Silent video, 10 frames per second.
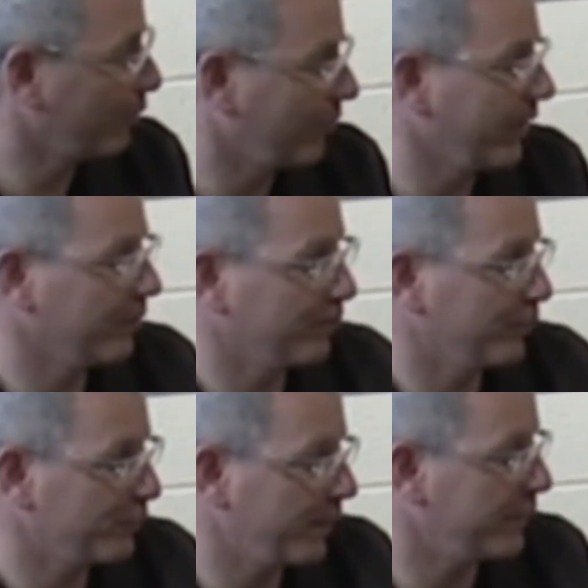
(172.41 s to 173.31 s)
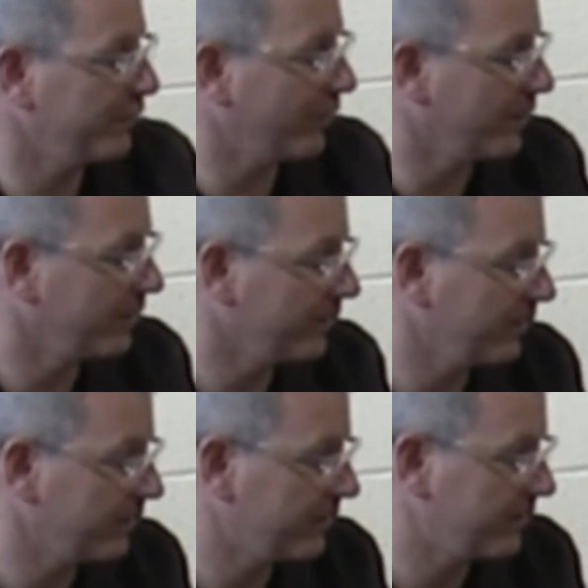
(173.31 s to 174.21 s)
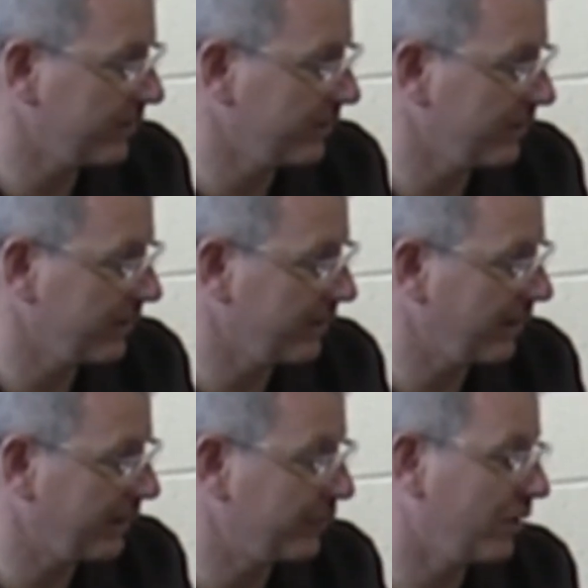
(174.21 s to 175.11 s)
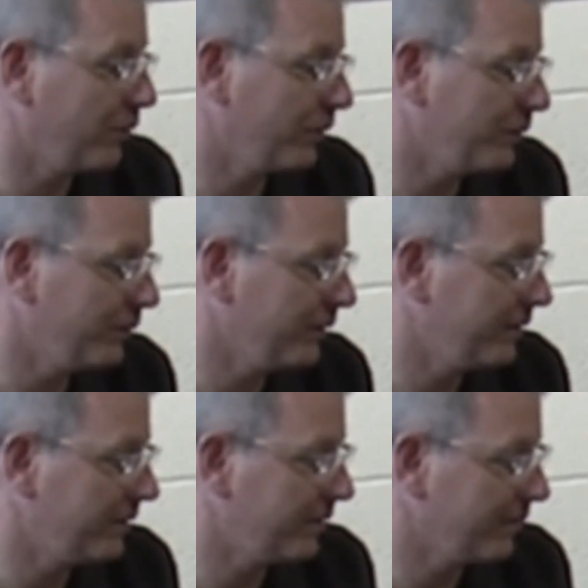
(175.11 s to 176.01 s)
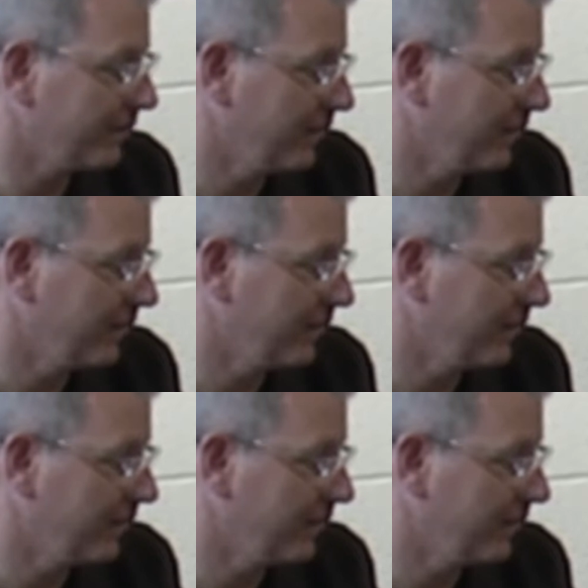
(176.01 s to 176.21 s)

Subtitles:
provide a perspective on it that I thought would